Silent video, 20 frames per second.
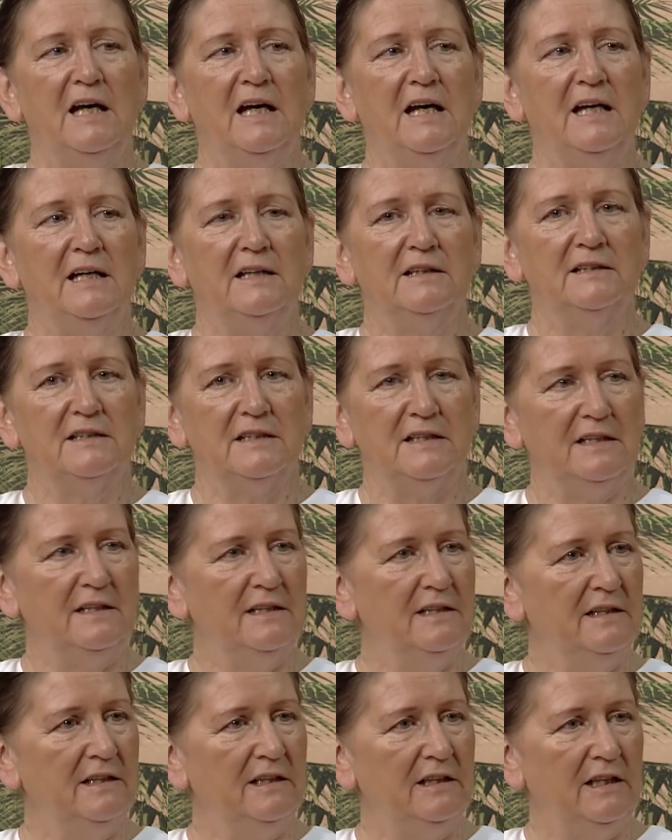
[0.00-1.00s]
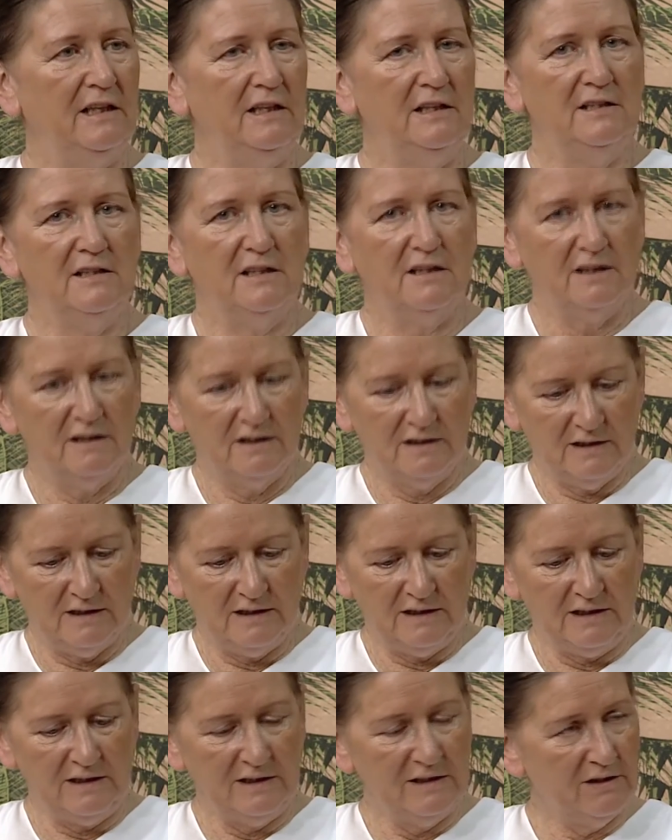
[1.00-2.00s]
and in the Gita
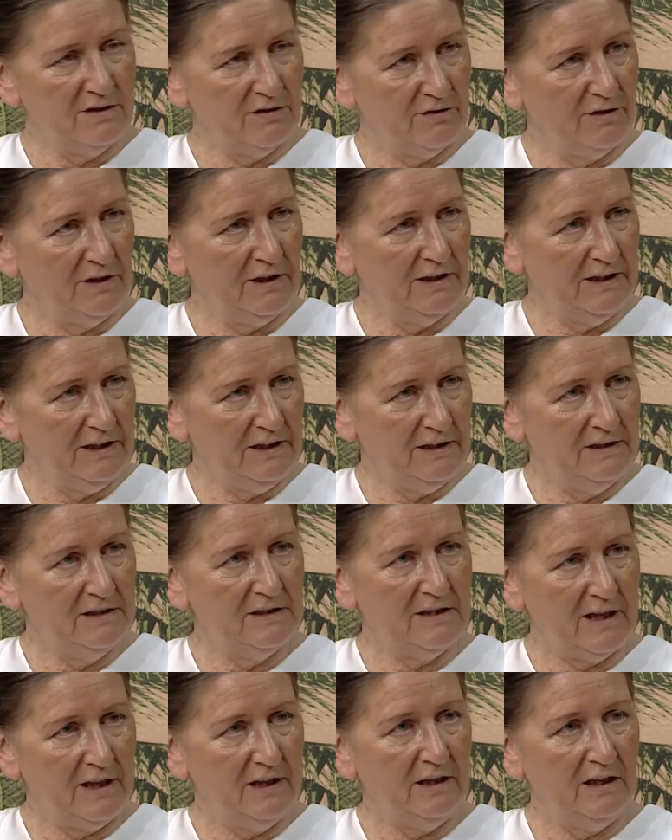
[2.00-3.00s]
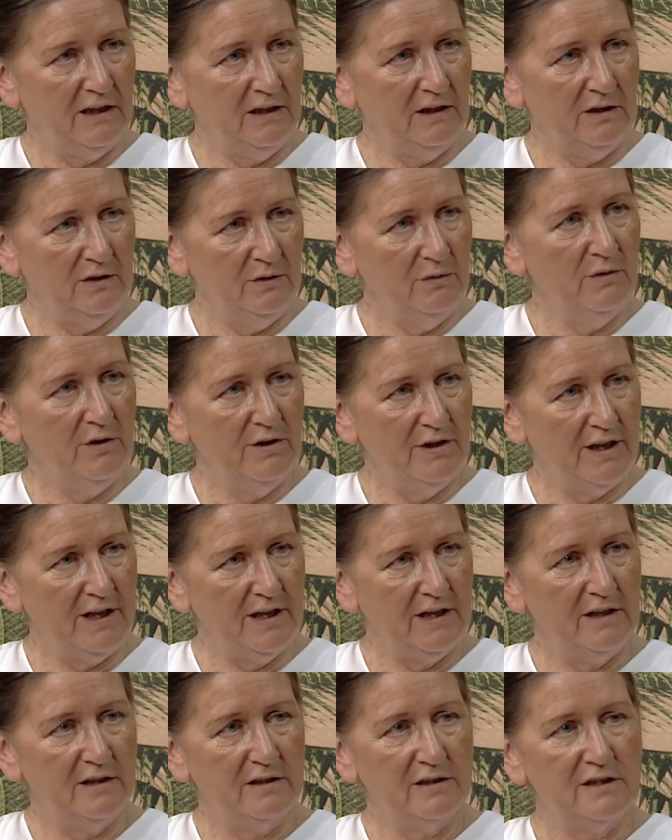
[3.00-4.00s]
it is really taking you
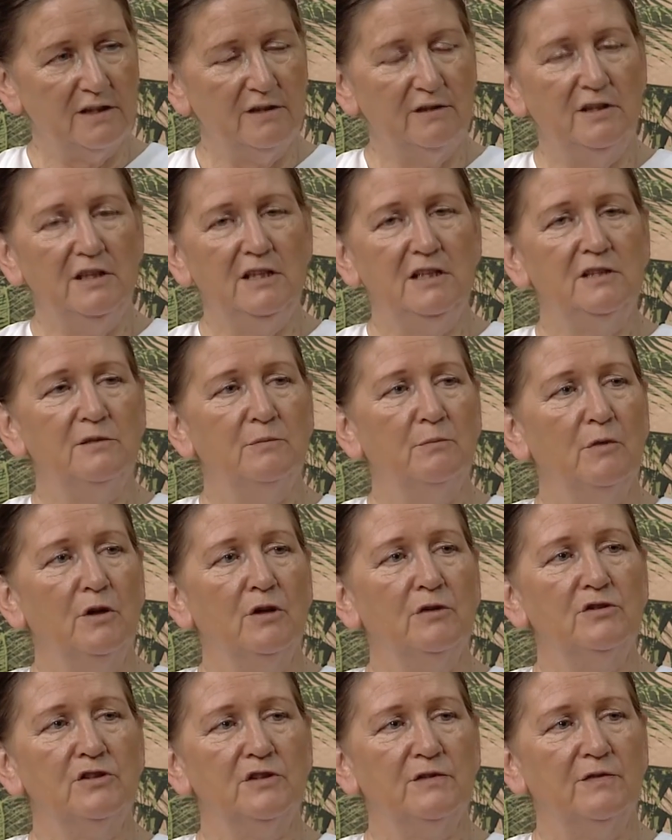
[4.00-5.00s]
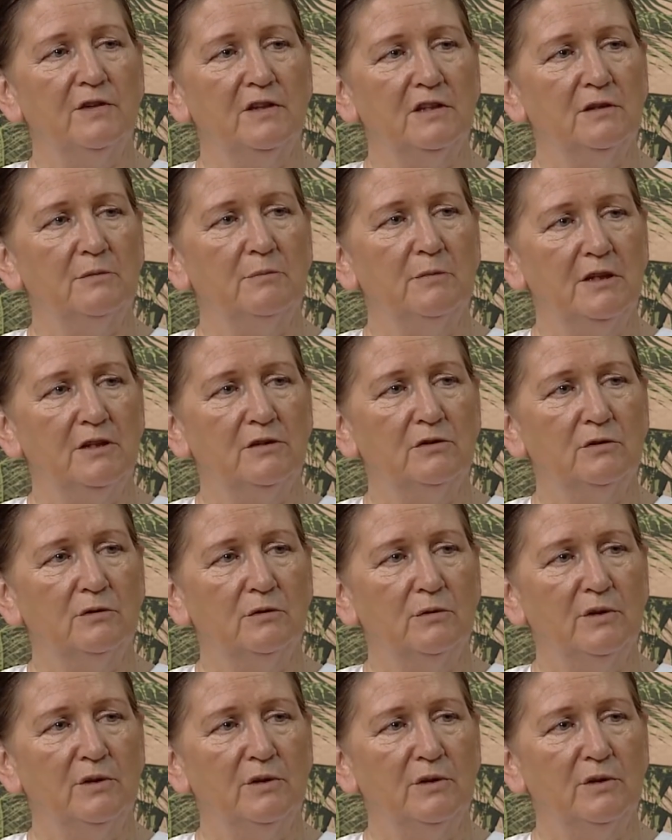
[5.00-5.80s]
there to these most fundamental